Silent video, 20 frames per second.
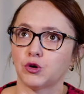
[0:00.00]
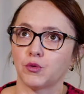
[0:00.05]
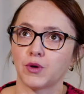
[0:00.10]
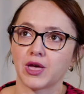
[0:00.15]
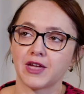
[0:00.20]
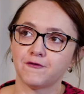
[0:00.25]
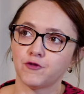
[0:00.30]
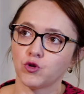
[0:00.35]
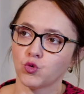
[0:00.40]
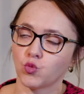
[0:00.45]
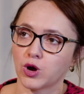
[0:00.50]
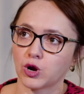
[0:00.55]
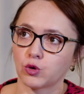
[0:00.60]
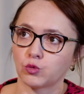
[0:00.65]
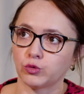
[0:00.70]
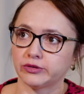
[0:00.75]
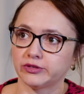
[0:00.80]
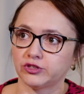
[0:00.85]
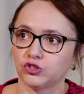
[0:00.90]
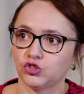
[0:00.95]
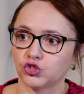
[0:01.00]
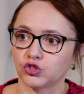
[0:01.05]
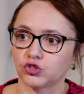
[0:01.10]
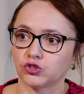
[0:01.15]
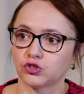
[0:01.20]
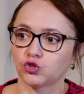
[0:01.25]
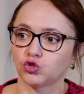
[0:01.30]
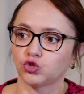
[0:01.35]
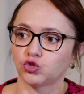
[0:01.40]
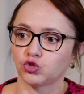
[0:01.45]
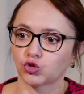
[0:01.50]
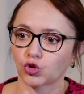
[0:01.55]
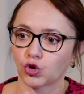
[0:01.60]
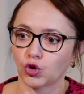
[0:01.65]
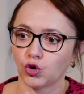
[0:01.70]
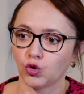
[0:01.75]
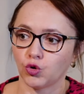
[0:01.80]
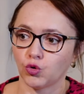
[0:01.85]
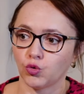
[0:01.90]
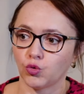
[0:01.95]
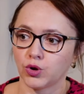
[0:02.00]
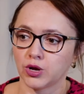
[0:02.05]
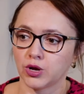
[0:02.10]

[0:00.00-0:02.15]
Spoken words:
Everyone was just so